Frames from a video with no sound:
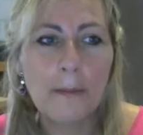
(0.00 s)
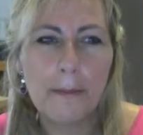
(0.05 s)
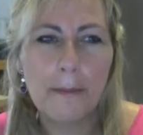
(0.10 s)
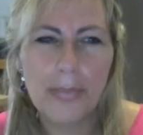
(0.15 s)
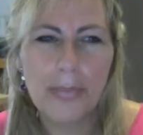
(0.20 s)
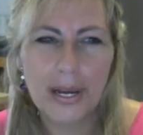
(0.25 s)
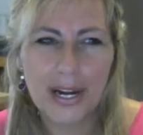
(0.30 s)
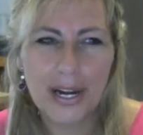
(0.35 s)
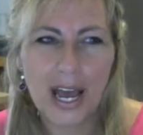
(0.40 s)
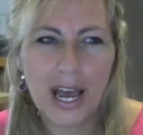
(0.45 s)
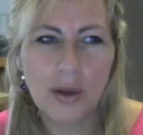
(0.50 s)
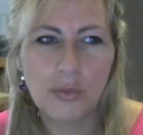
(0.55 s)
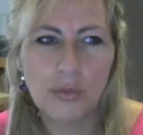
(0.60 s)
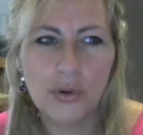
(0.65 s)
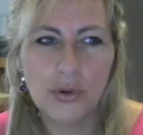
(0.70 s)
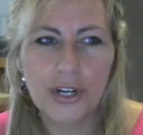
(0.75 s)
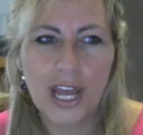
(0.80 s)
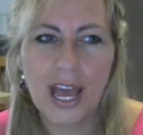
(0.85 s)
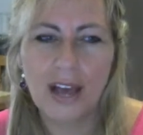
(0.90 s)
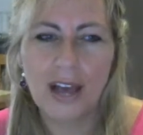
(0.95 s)
but I
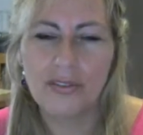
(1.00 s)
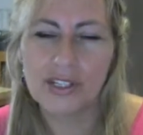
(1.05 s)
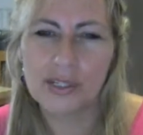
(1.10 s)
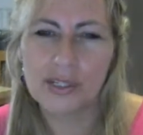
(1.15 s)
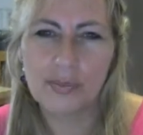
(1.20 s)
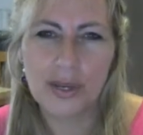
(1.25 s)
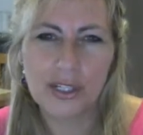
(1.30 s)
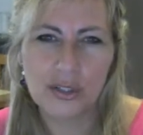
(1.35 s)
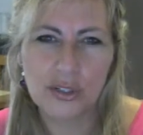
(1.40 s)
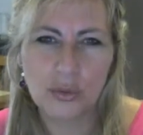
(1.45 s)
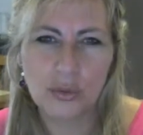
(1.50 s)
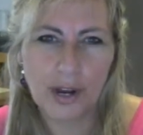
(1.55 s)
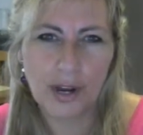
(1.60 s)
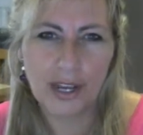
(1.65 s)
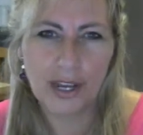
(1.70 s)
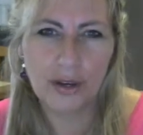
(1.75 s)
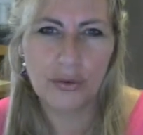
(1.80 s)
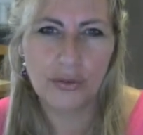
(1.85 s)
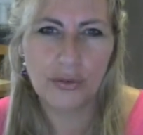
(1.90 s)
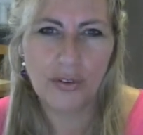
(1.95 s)
would have a special
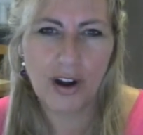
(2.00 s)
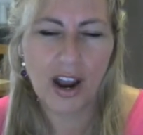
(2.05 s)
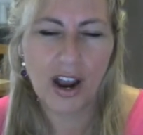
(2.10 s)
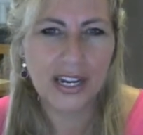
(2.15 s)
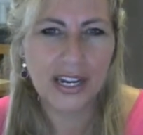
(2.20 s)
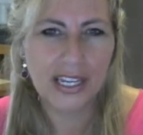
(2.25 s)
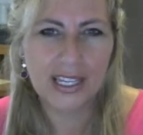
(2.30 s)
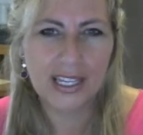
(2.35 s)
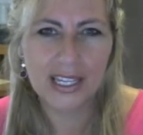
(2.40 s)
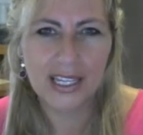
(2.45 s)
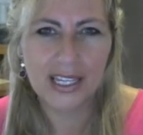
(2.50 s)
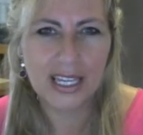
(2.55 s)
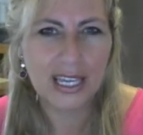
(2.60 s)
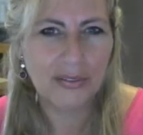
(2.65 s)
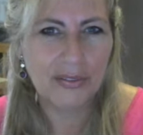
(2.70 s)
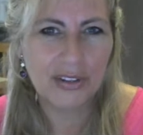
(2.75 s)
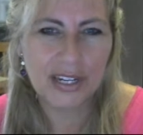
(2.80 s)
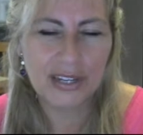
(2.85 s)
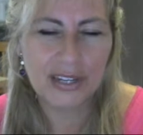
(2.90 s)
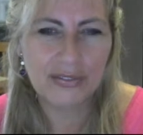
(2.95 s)
way of writing,
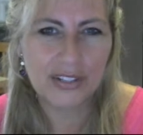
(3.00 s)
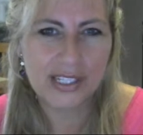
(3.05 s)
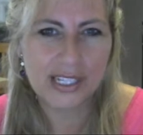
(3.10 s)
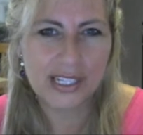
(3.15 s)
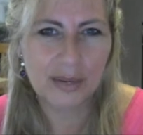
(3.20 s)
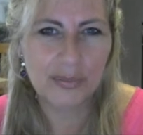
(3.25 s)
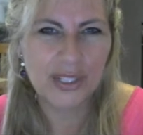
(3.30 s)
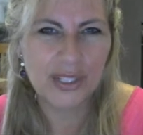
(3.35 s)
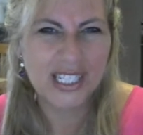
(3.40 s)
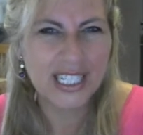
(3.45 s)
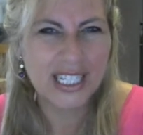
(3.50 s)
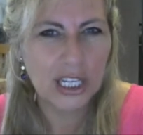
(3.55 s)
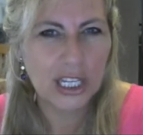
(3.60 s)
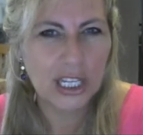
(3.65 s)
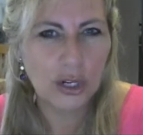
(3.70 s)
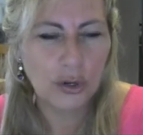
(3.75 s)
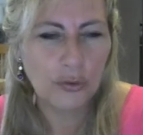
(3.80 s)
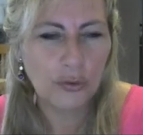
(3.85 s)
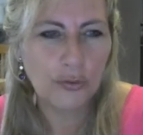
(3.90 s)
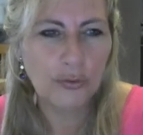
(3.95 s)
even if it's a
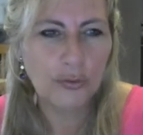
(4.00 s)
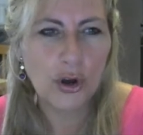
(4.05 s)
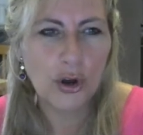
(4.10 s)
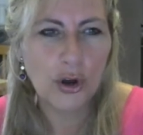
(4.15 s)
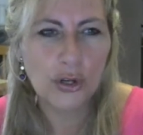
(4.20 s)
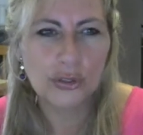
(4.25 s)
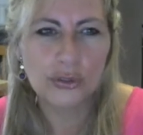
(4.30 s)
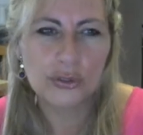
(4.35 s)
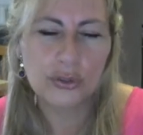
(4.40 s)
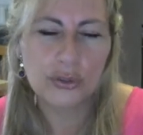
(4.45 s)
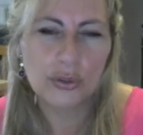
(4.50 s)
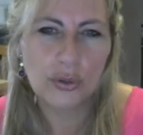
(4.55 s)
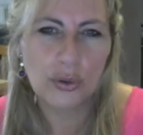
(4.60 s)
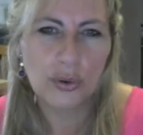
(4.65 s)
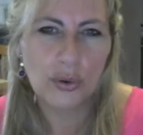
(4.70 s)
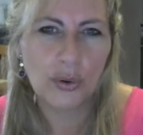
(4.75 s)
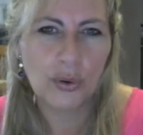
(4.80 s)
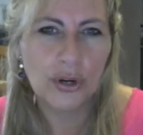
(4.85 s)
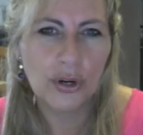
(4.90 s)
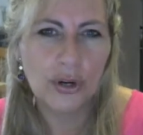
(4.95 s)
particular font
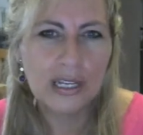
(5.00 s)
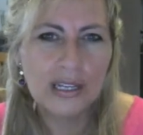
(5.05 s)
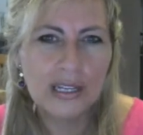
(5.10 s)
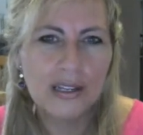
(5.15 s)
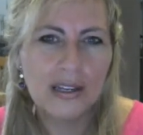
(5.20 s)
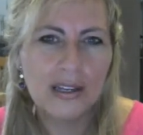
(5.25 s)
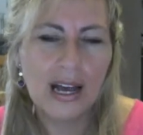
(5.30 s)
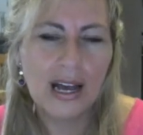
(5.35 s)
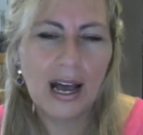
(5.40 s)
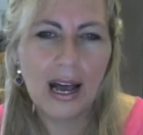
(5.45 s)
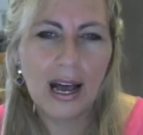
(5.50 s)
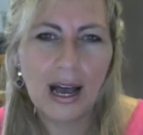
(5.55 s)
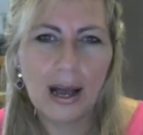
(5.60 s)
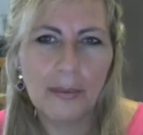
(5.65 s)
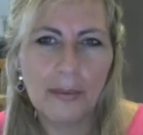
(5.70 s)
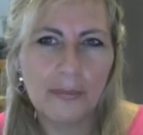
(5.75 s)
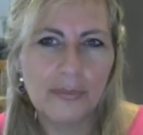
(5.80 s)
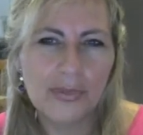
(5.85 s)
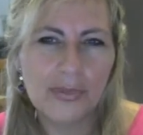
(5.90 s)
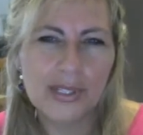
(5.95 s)
or
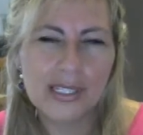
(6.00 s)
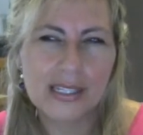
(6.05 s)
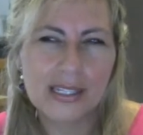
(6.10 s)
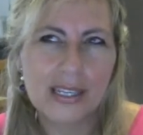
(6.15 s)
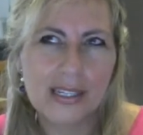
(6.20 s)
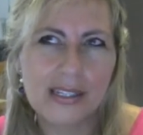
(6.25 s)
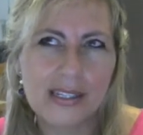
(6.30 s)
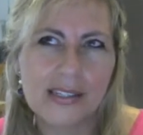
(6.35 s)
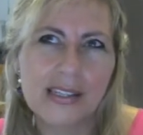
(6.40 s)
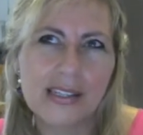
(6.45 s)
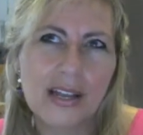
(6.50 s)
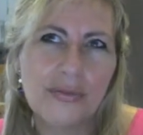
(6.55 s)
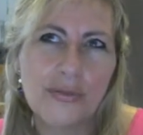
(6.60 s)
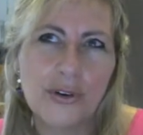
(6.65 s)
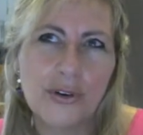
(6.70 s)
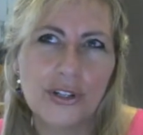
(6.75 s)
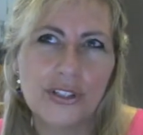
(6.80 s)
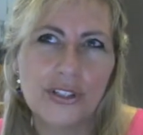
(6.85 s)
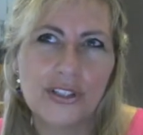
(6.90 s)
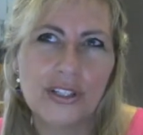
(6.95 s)
um, a
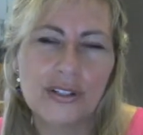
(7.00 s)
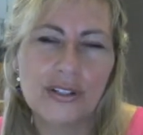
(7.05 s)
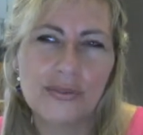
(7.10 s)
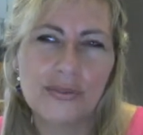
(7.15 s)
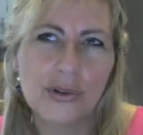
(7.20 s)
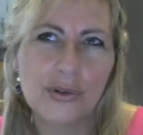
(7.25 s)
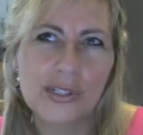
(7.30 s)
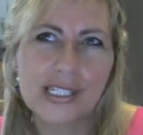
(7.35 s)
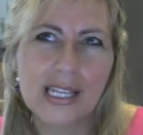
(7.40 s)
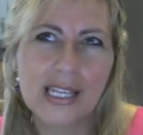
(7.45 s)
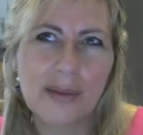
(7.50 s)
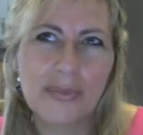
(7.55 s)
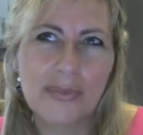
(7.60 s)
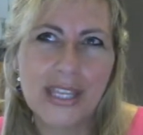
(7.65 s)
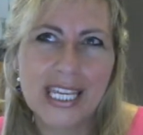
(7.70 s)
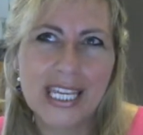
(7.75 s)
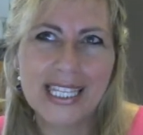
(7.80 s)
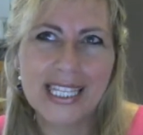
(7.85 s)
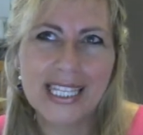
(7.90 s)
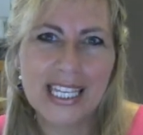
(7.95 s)
font or
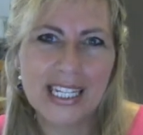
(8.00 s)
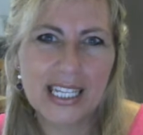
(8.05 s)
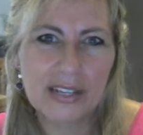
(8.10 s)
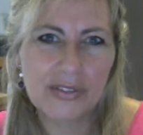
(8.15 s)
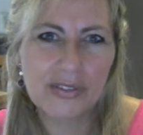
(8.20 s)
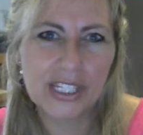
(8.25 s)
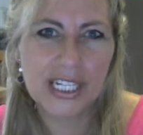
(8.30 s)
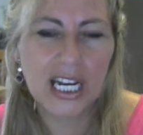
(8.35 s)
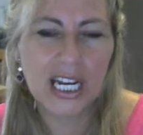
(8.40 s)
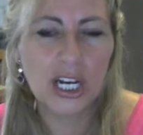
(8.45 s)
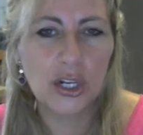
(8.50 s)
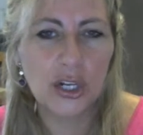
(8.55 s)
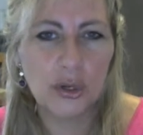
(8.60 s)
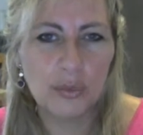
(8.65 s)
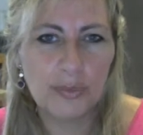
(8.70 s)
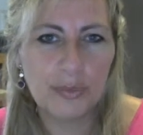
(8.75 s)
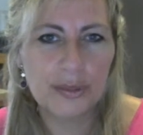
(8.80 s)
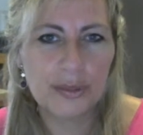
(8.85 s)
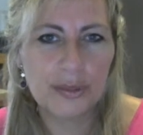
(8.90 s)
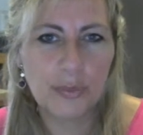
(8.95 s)
something that gives it a little
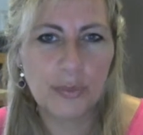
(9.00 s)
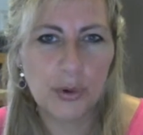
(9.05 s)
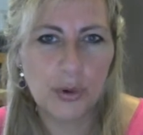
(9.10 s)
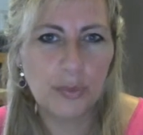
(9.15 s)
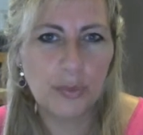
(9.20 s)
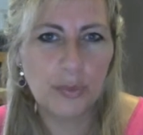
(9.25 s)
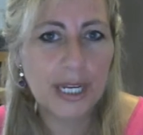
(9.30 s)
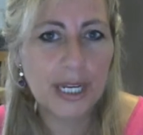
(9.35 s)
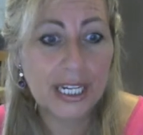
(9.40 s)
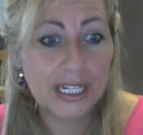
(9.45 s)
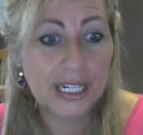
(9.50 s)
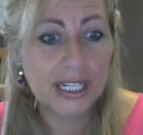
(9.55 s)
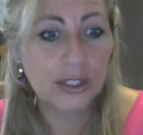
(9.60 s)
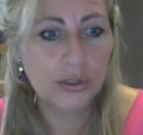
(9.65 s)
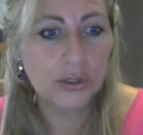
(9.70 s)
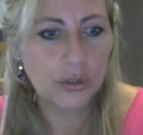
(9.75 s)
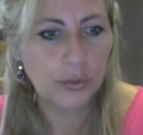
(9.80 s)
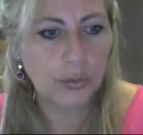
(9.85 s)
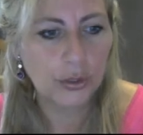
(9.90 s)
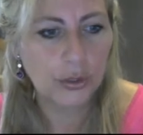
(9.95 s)
bit more meaning
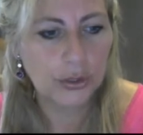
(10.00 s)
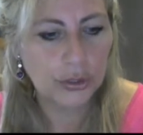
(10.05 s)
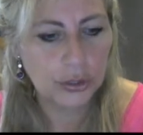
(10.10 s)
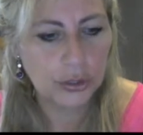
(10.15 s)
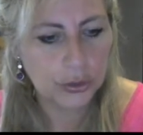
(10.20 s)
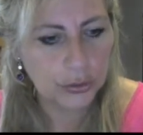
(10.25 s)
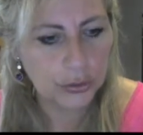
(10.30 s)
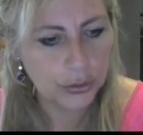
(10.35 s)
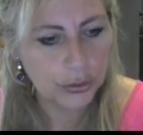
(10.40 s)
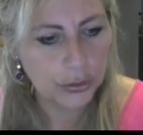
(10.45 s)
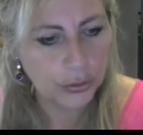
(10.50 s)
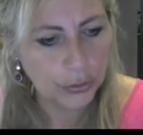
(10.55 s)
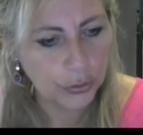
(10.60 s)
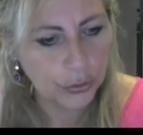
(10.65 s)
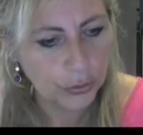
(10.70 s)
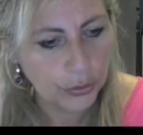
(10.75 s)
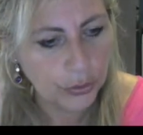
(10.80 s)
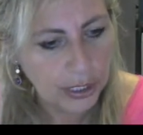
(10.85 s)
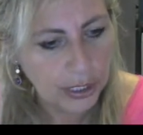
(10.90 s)
to what you do.